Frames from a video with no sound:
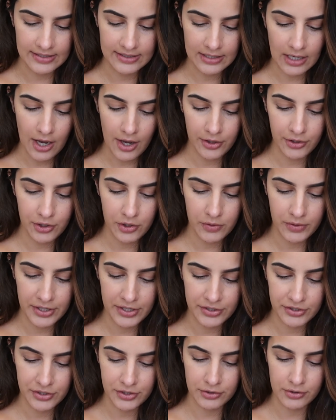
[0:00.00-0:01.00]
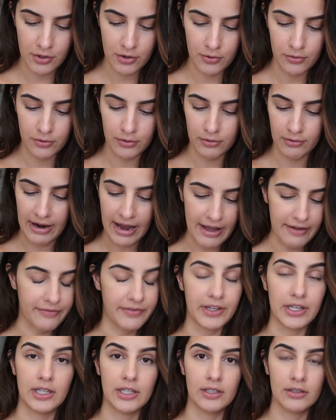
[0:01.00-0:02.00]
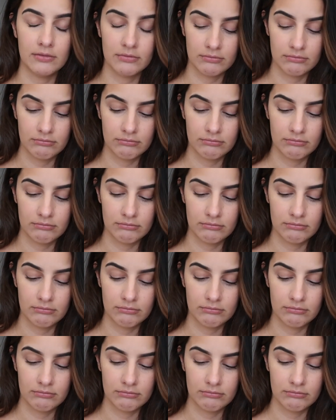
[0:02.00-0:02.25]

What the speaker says: sonohysterography,